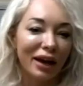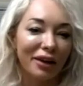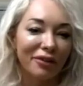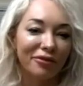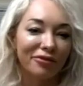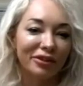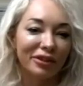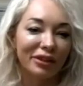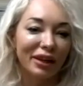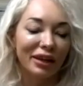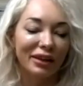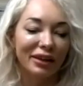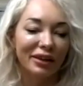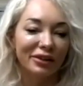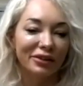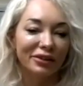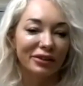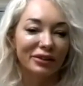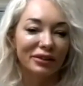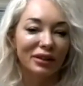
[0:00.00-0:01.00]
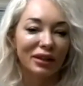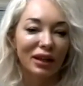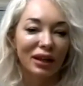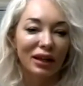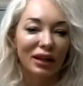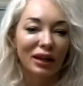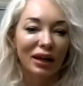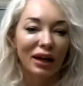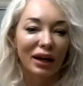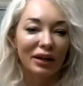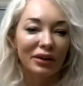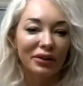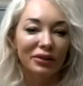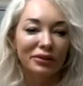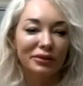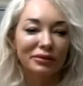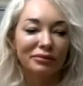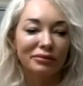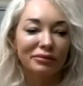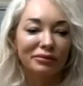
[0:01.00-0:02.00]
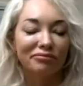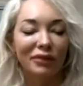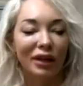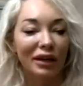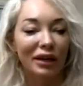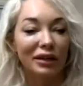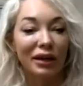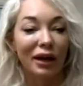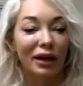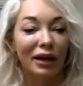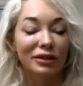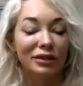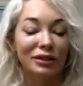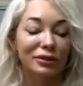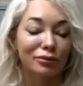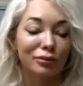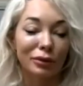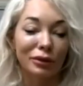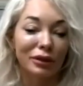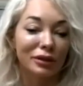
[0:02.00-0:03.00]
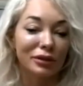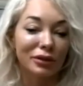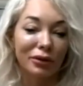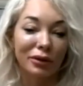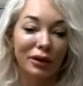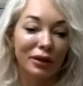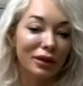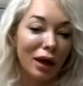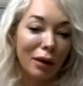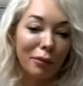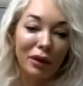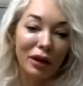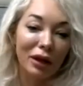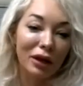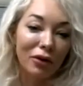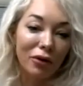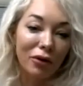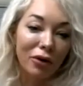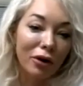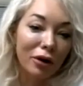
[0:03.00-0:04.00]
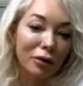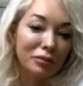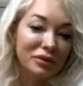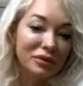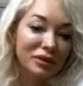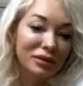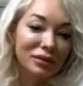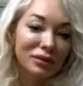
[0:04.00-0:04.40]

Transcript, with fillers: I feel like I don't I don't I just really don't eat that many carbs.